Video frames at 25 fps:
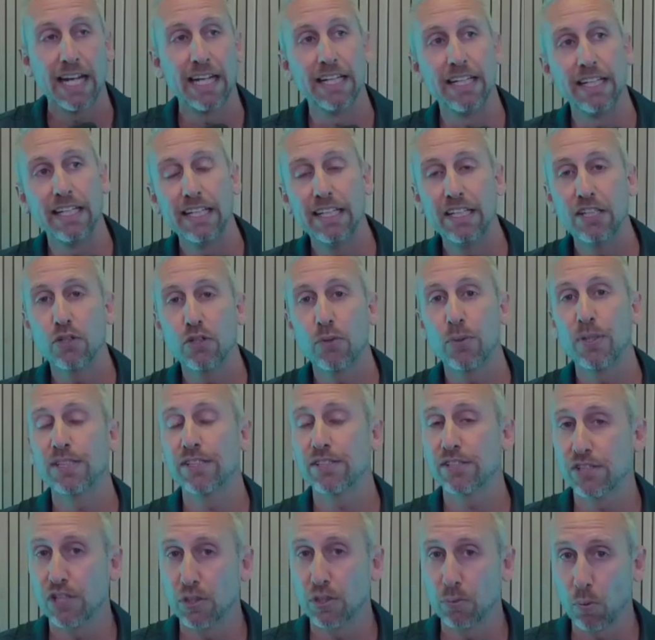and it
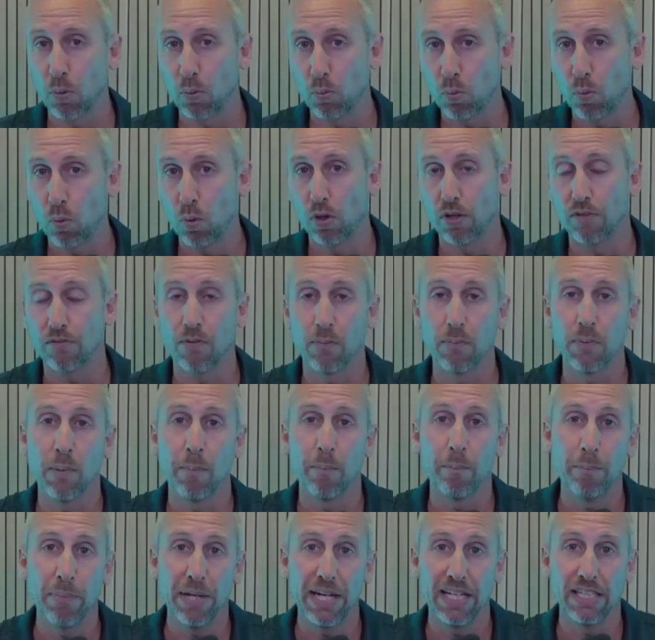increases the reward from the
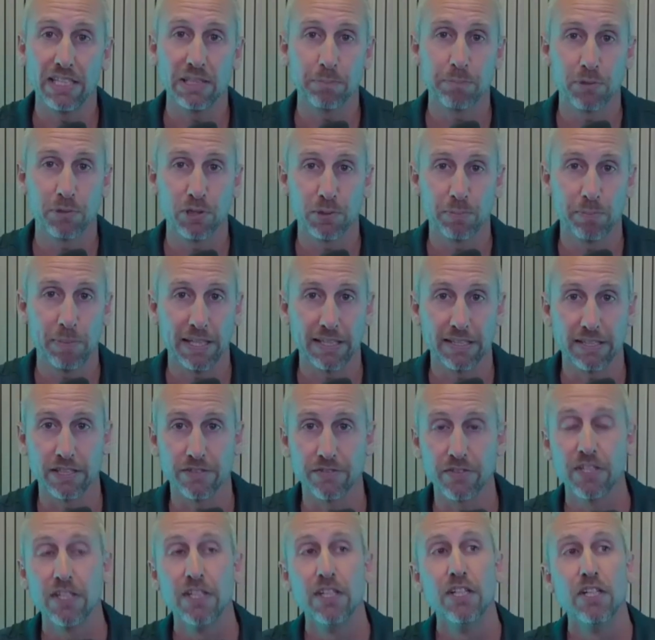bank's
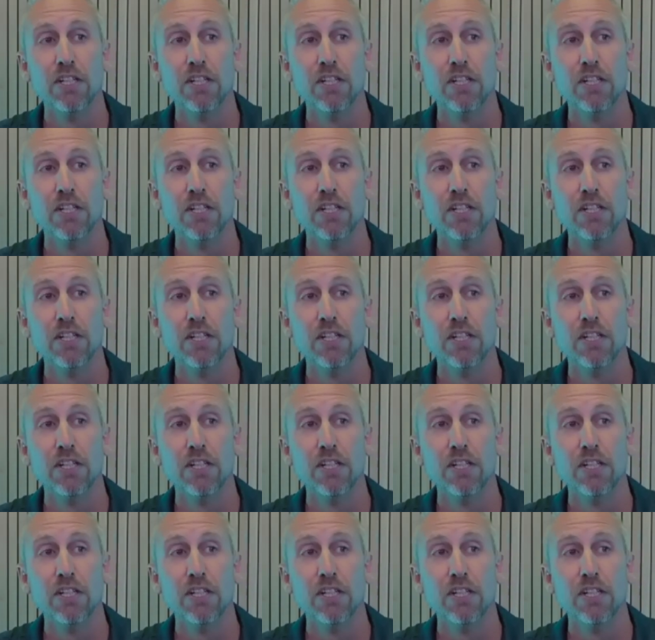perspective.